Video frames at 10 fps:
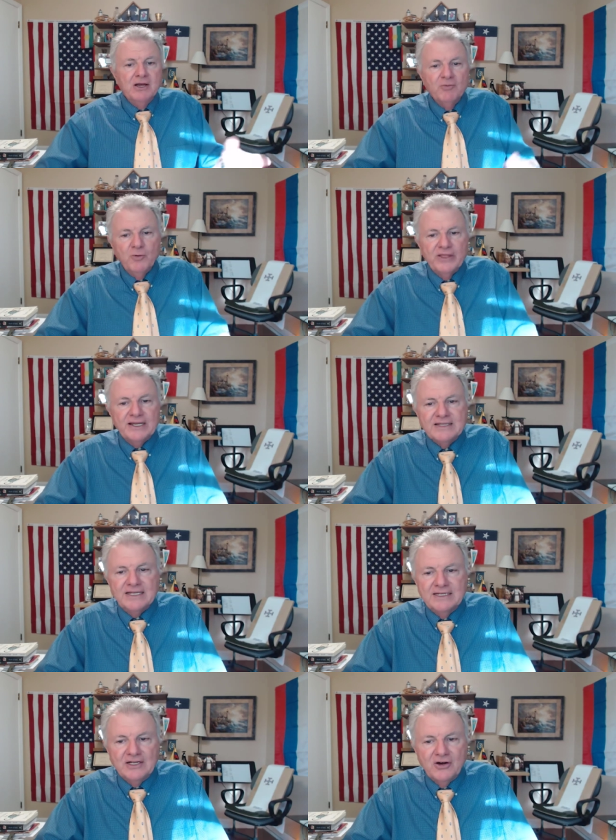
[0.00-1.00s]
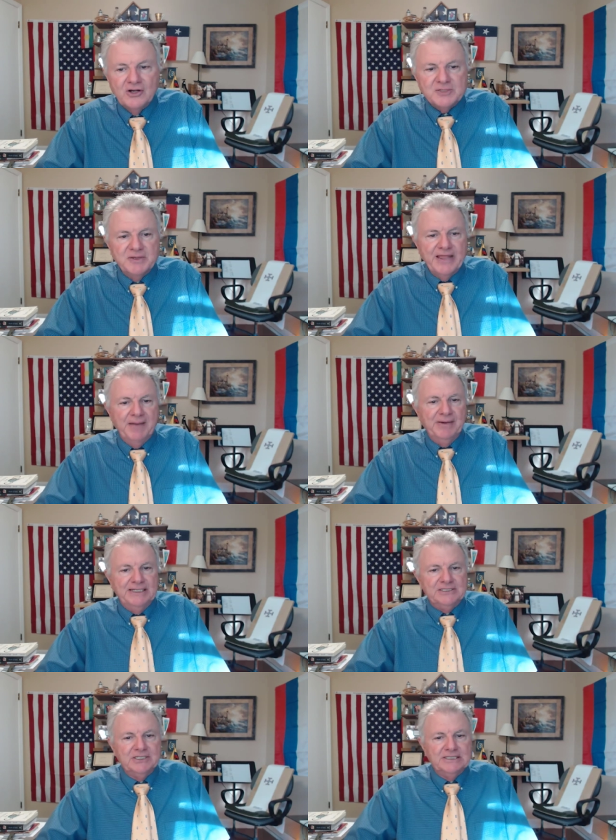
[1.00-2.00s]
Well, then it doesn't encourage me that
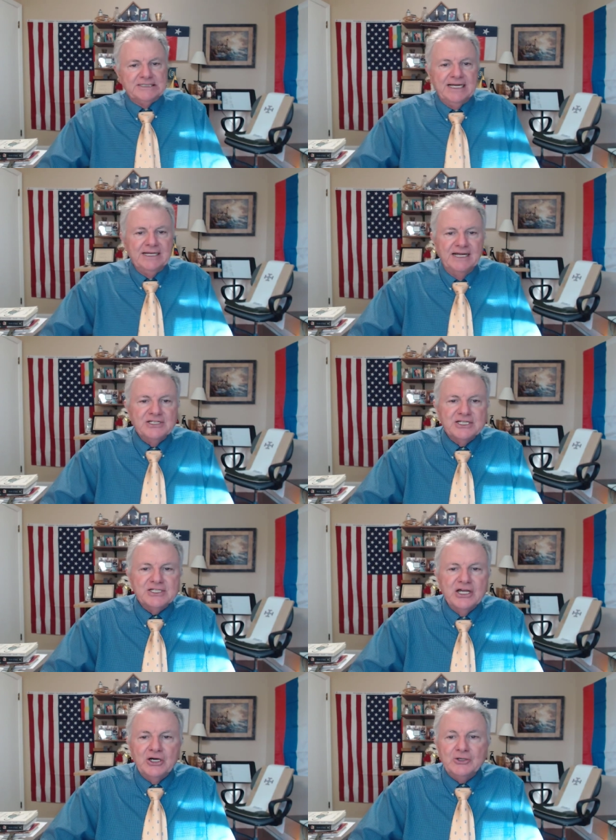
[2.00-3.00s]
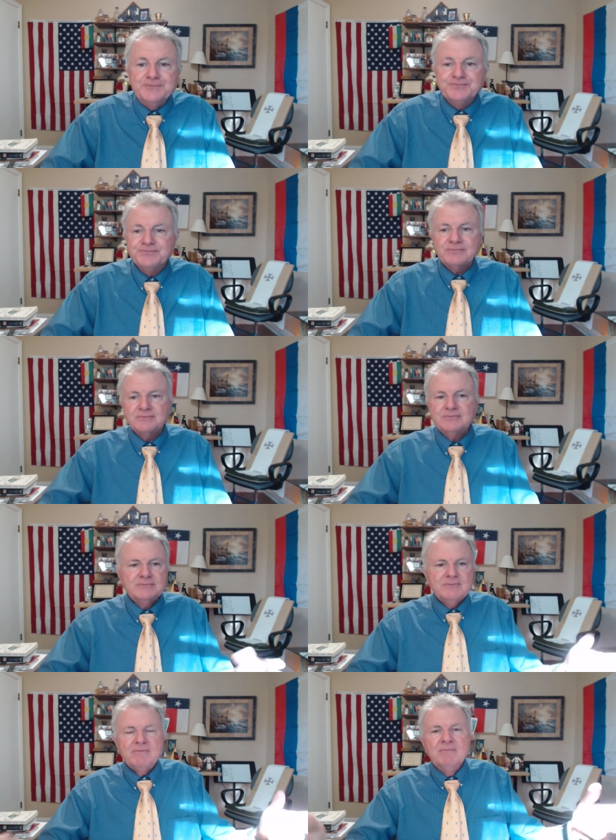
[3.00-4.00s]
much because I, I just know
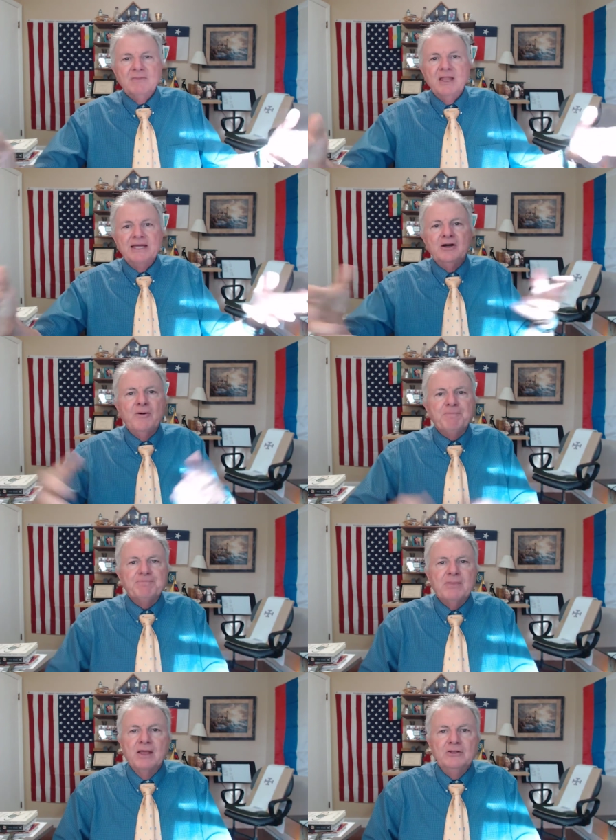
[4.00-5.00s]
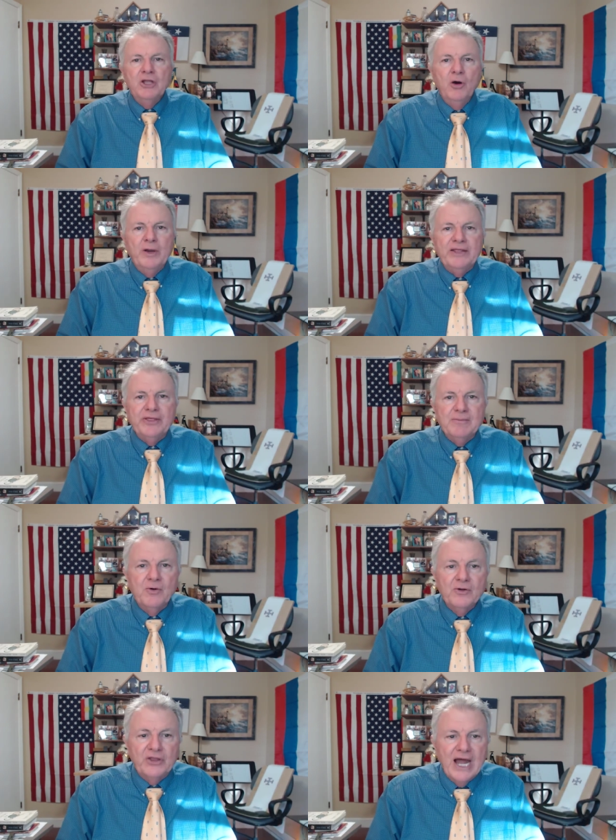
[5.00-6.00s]
they don't know anything
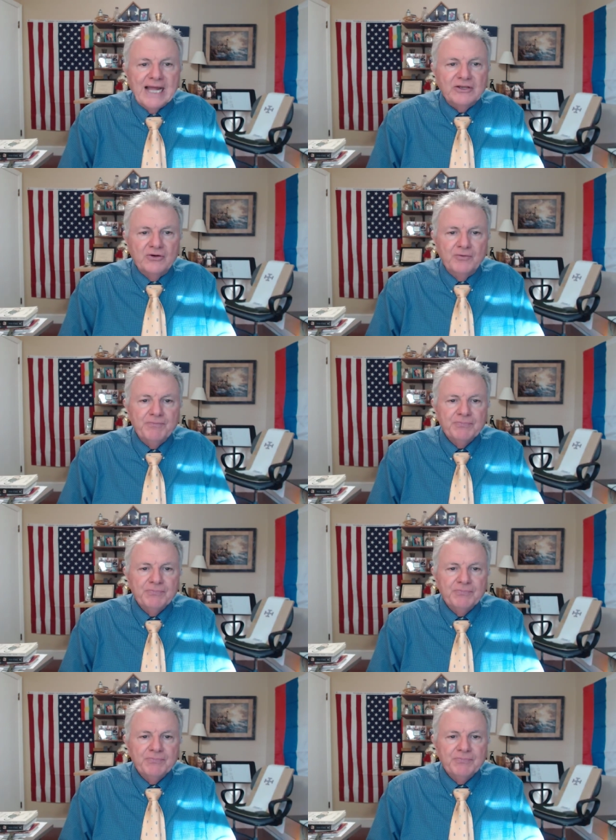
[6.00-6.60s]
more than I do.